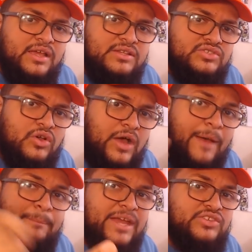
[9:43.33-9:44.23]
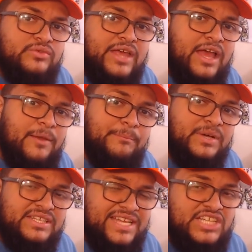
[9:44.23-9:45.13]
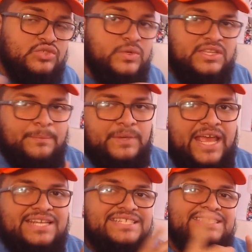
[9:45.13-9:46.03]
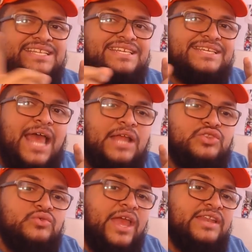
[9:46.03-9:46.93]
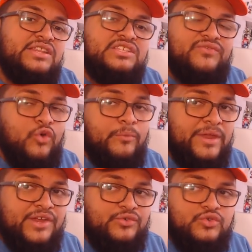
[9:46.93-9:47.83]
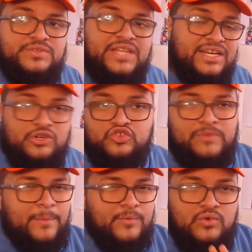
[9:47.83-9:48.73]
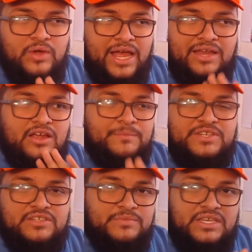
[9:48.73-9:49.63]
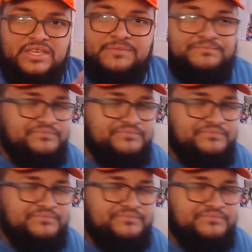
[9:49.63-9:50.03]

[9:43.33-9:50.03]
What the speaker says: So I might do that. But next week, the plan is to not do any of these four main groups. That includes Mamamoo, Icon, B2B,